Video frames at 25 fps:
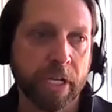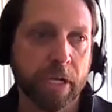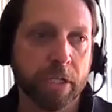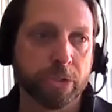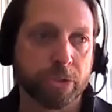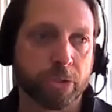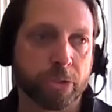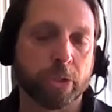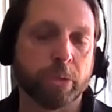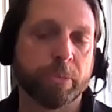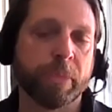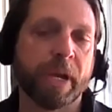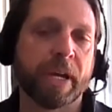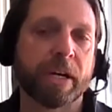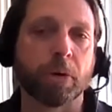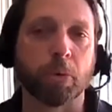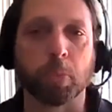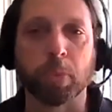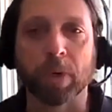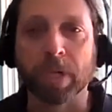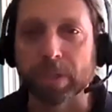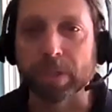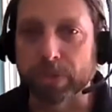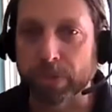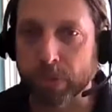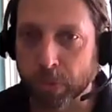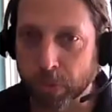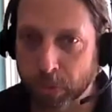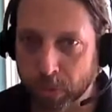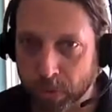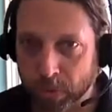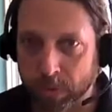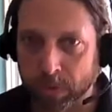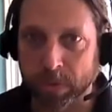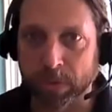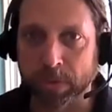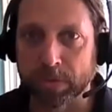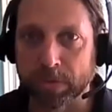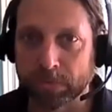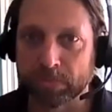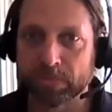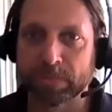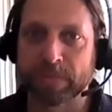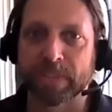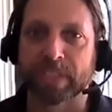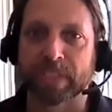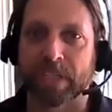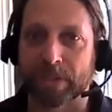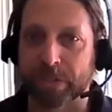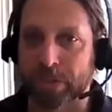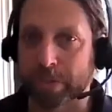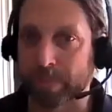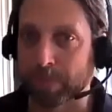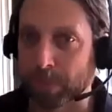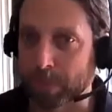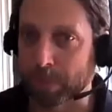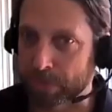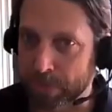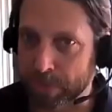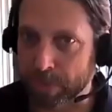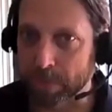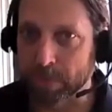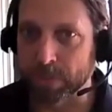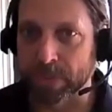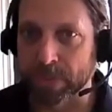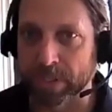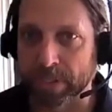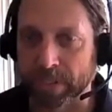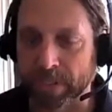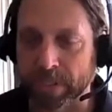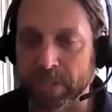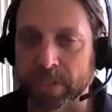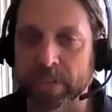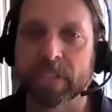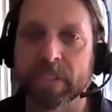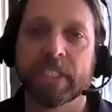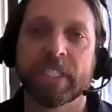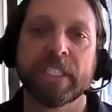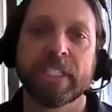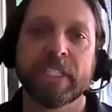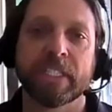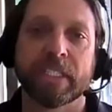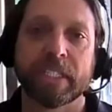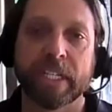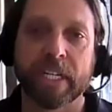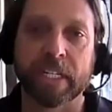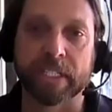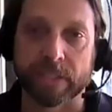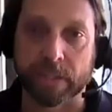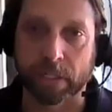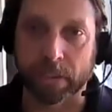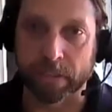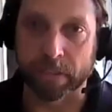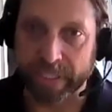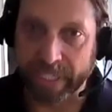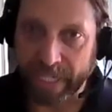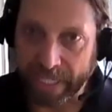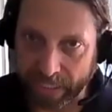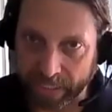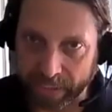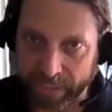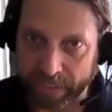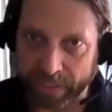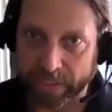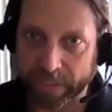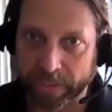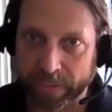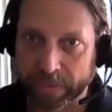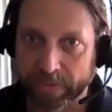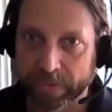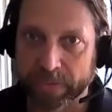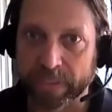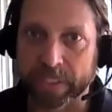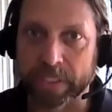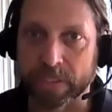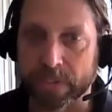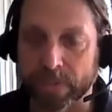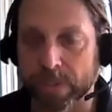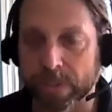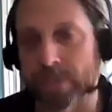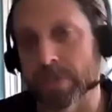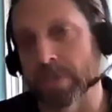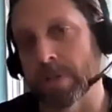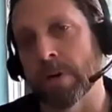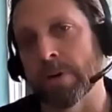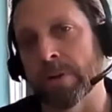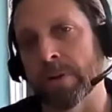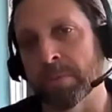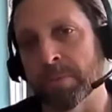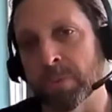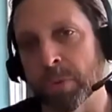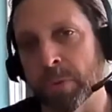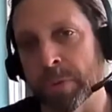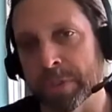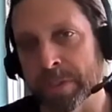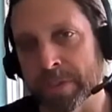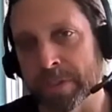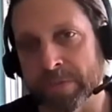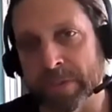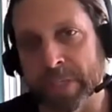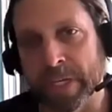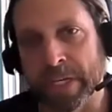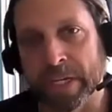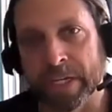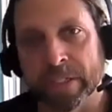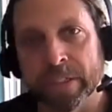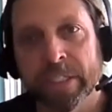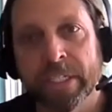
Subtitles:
So no matter what tool the customer is using, it's our data that is the starting point of that.